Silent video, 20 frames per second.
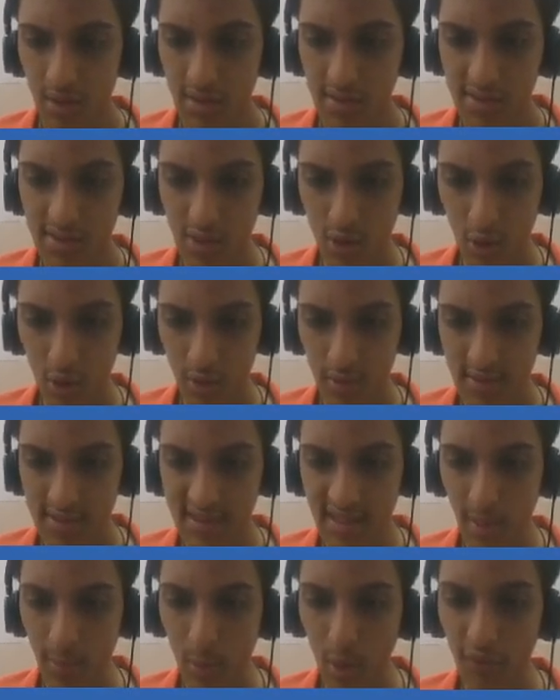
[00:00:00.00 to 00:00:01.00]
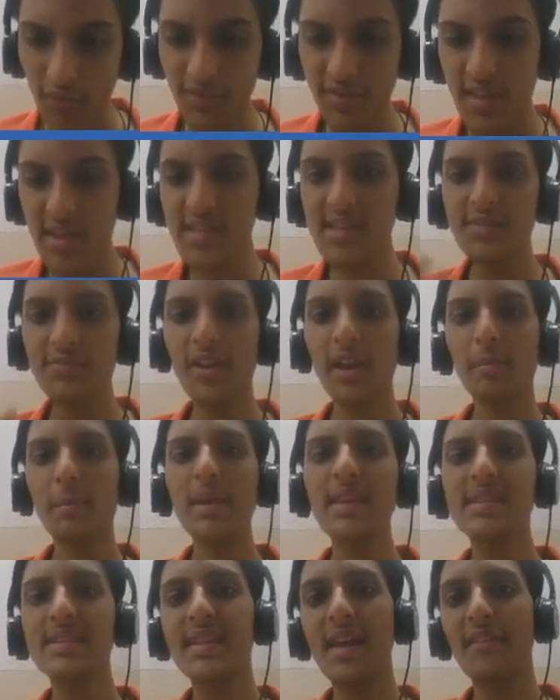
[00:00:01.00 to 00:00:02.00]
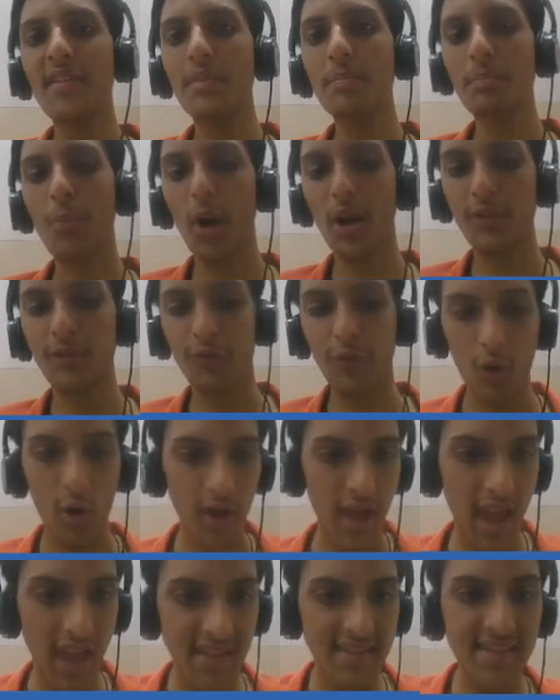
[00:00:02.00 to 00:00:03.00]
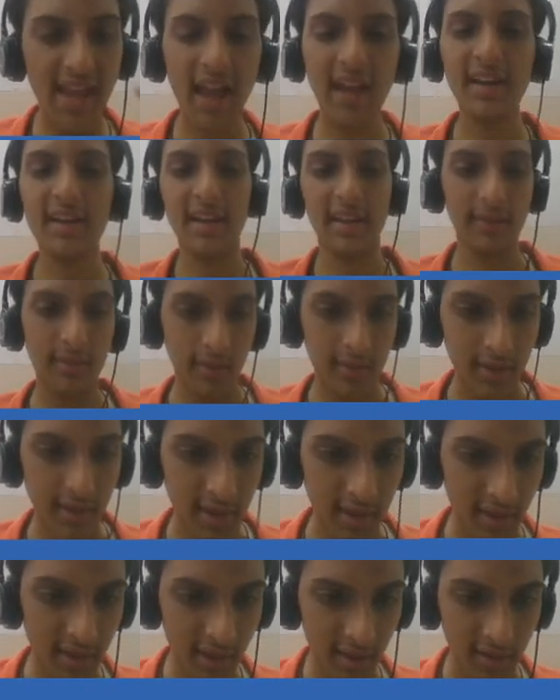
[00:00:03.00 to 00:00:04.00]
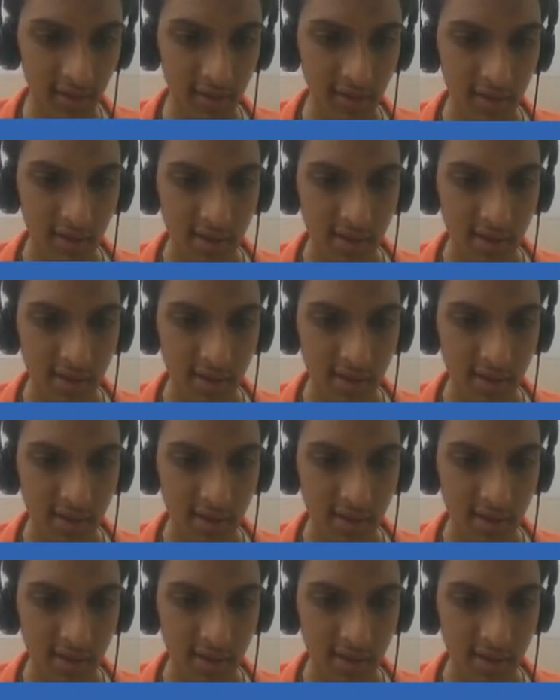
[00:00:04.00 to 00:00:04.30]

So sum of this will be 7.4 exactly here.